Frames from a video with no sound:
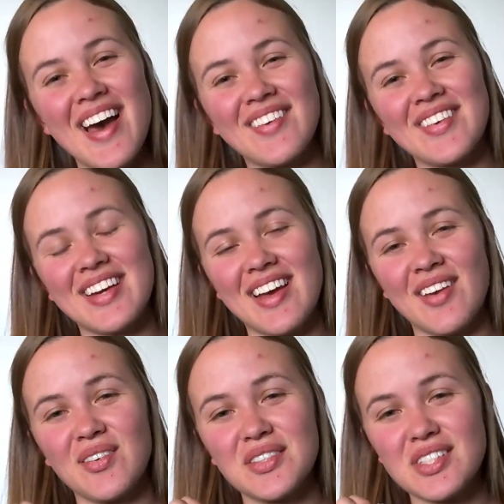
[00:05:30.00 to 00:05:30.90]
When
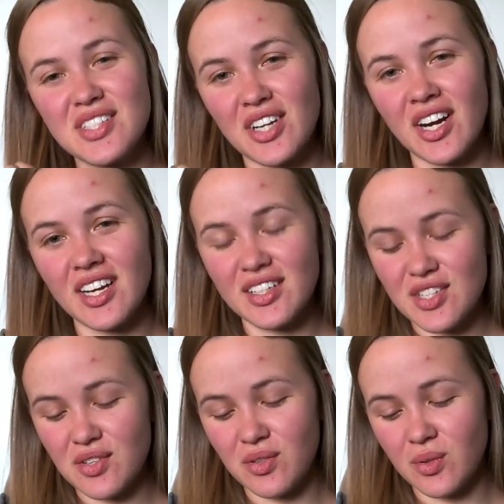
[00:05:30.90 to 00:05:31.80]
I was trying
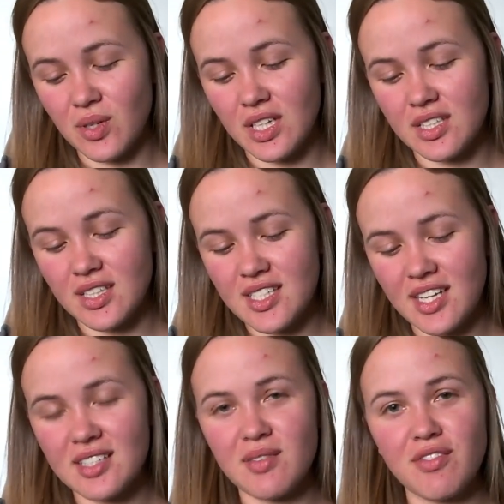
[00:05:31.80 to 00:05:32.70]
to
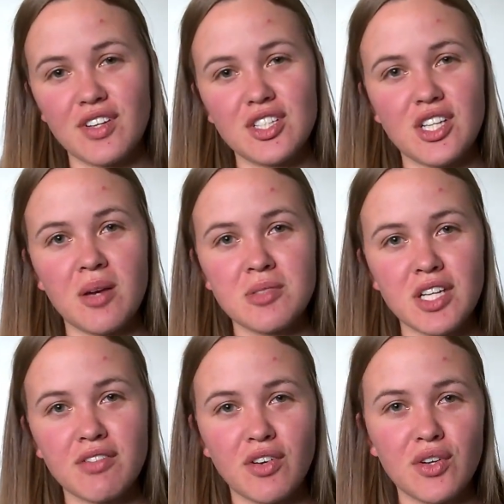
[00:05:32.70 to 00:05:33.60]
take some finished
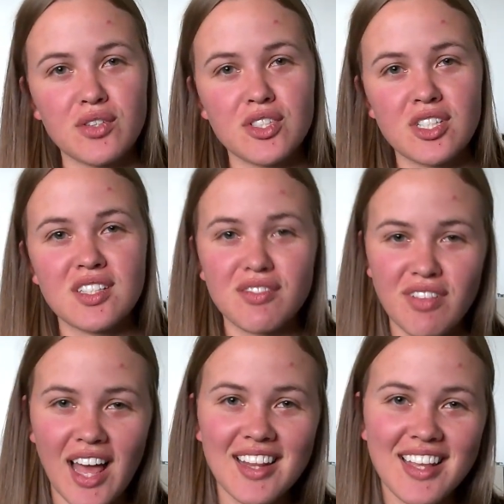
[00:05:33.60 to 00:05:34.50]
object photos, just the
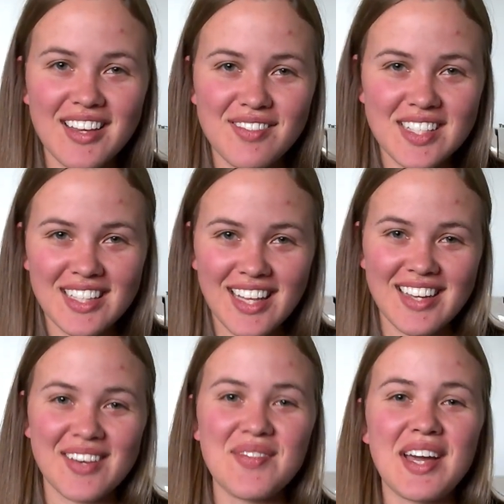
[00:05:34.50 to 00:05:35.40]
flat lay of it
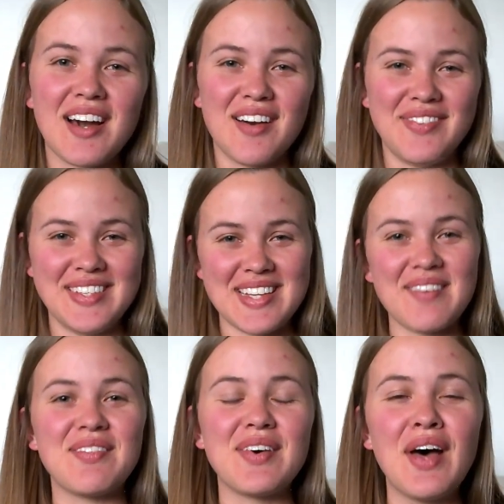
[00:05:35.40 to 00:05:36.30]
laying on my coffee
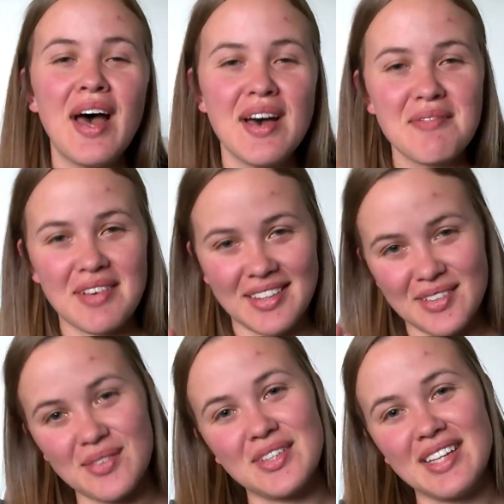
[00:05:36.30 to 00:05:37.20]
table, my
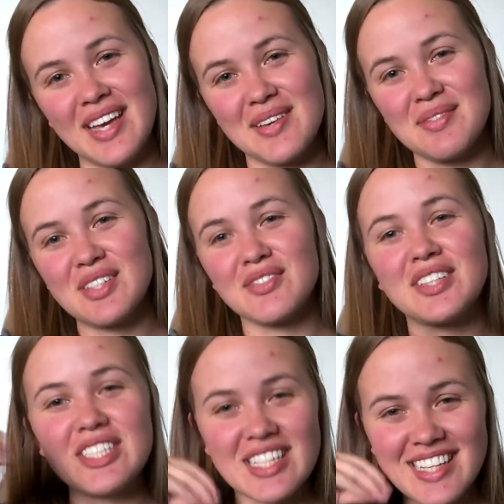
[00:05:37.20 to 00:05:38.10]
little one kept
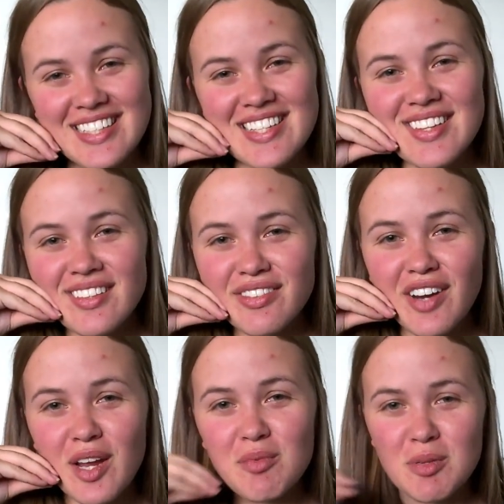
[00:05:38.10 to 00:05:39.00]
reaching into the
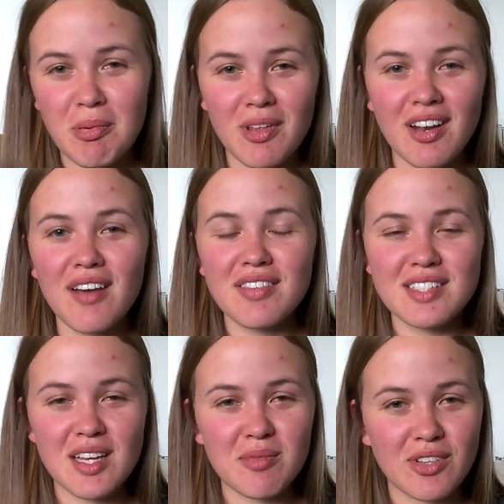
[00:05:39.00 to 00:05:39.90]
frame to pull it off the
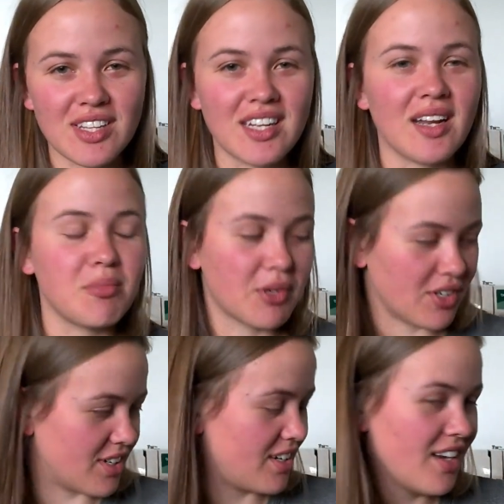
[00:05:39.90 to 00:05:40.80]
table, and then I'd put
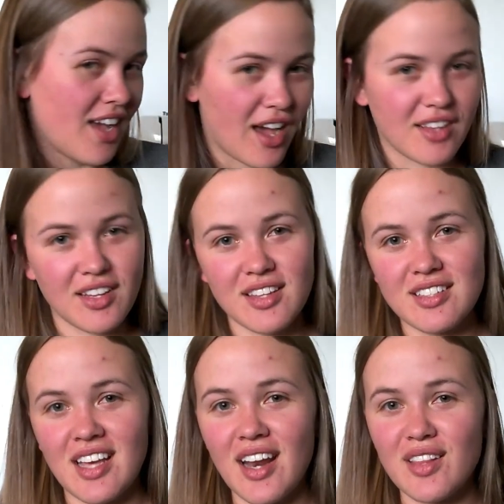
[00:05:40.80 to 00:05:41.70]
her on the other
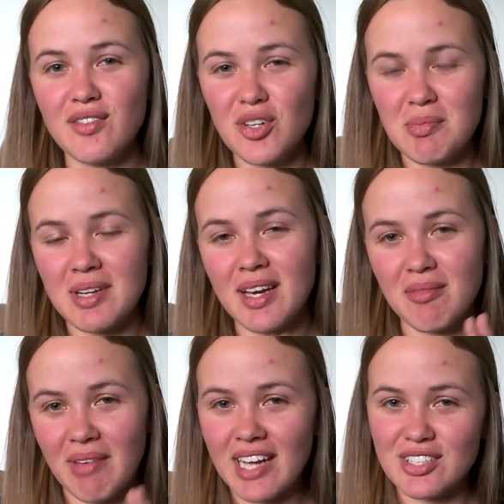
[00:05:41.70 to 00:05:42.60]
side of the room and
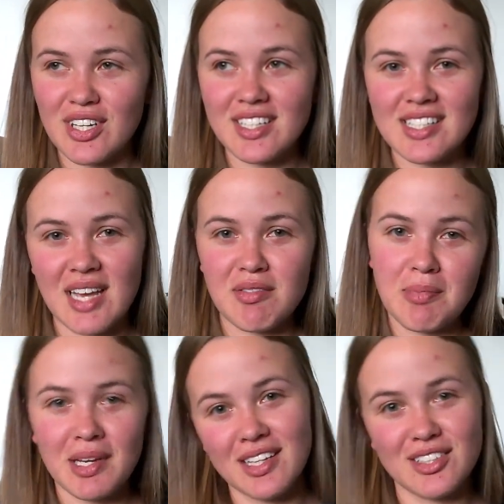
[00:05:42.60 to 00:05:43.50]
come back, try to snap a
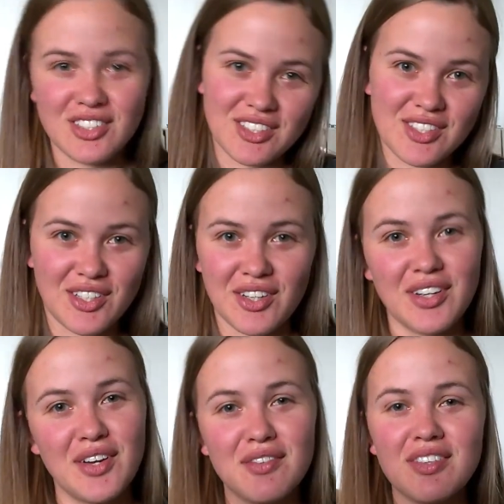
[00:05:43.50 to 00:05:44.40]
pic, and she'd
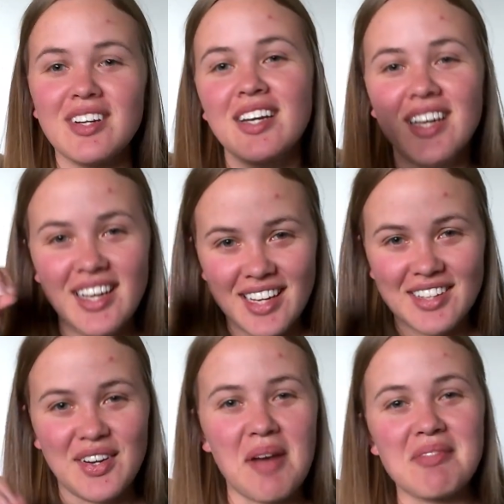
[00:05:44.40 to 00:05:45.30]
scurry over
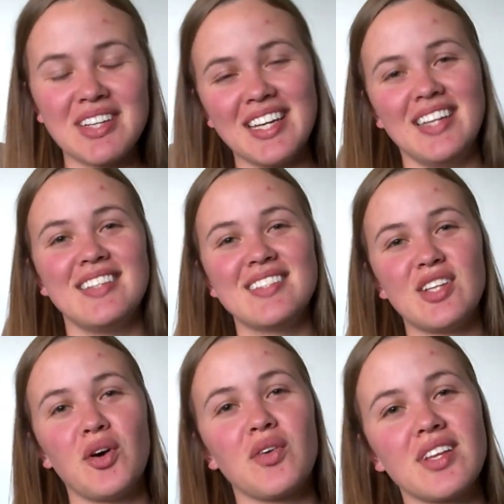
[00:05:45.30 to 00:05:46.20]
and grab it again.
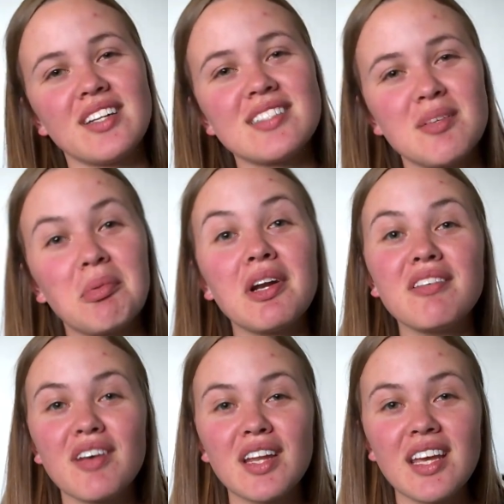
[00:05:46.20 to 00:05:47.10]
So there is a pretty
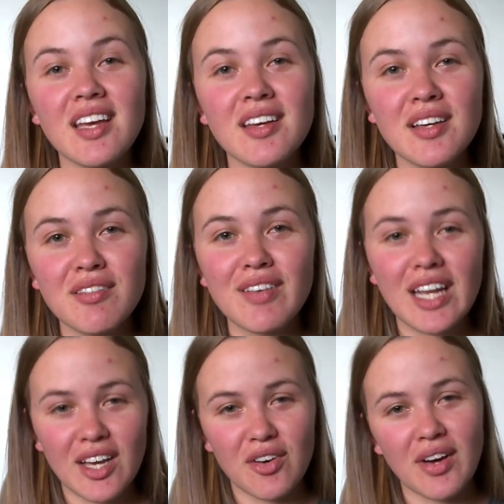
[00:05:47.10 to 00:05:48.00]
funny
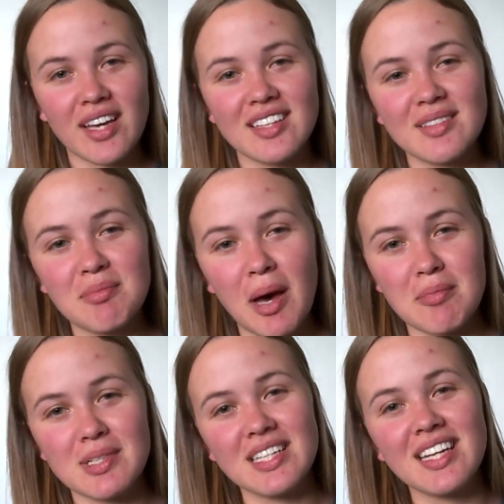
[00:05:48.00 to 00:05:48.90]
video. I can
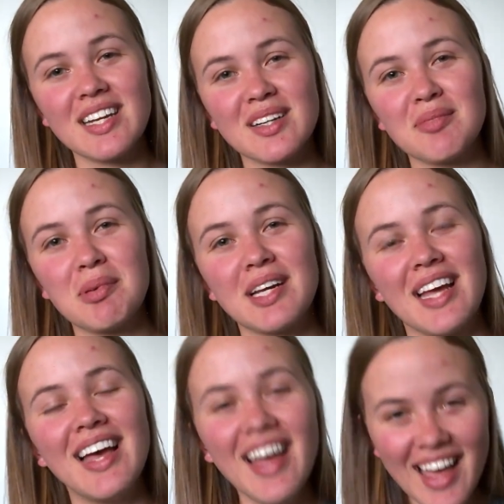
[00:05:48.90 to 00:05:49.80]
pop it in here, but
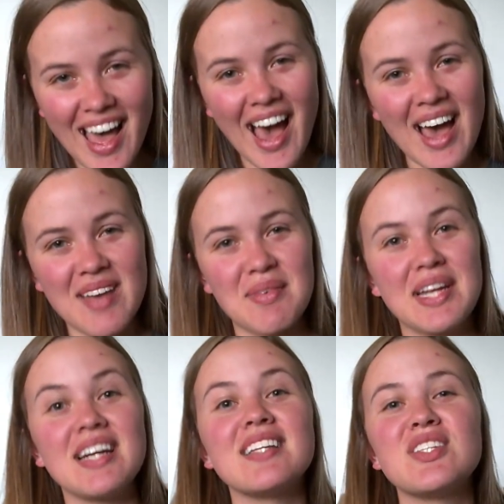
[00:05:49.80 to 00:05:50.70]
I made
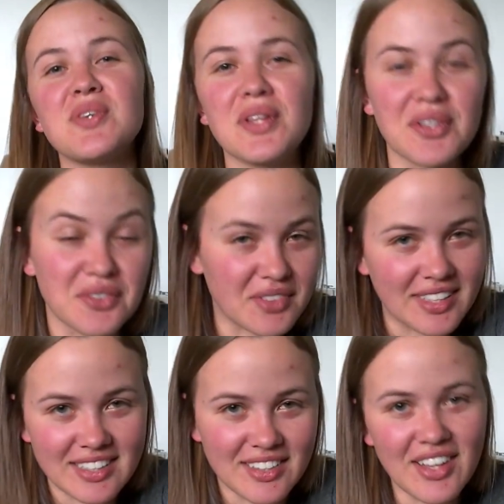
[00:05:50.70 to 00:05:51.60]
it into a little
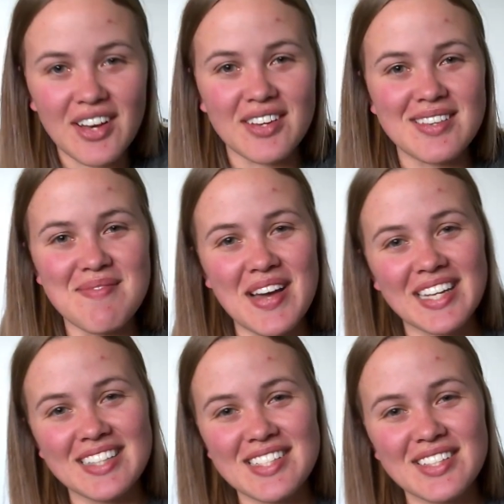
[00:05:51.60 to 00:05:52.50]
reel on my
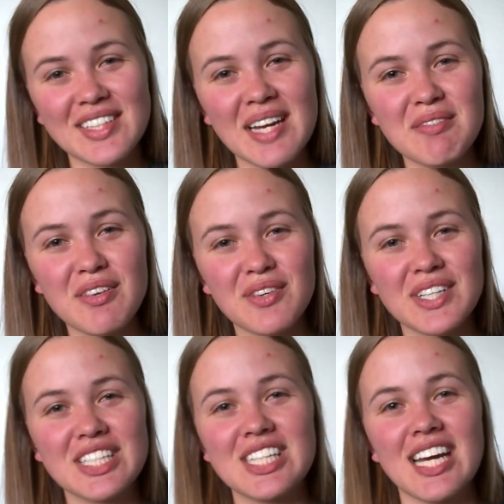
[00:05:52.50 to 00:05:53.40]
Instagram if you
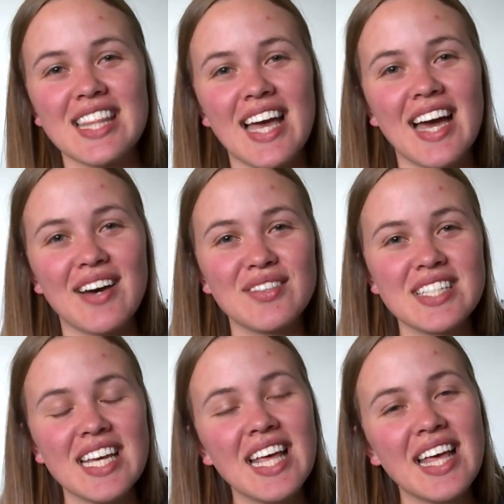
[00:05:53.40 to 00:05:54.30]
want to check that out.
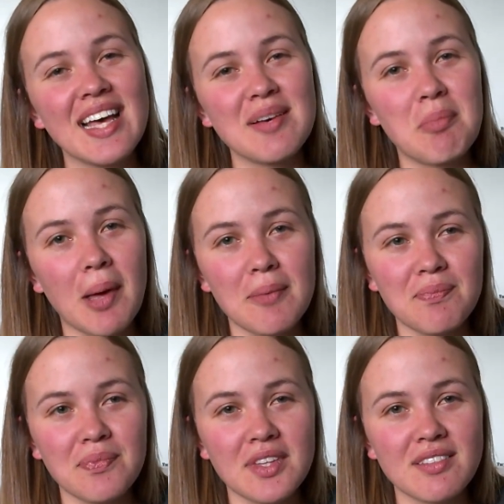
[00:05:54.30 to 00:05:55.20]
But
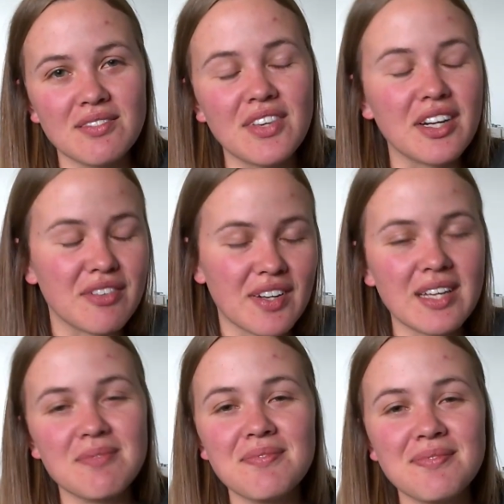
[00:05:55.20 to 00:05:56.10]
very funny,